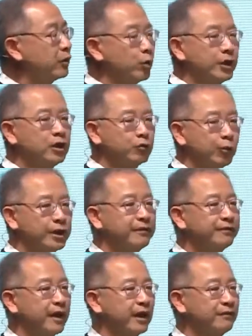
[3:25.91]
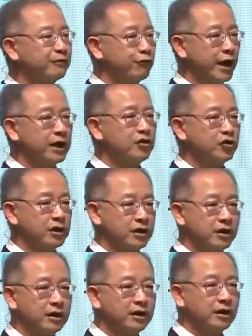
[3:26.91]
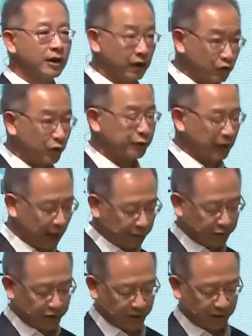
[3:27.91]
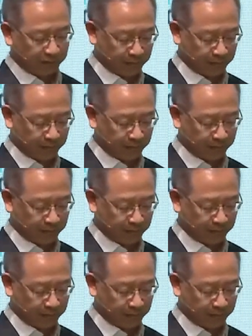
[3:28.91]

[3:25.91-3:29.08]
2025 strategy just last year.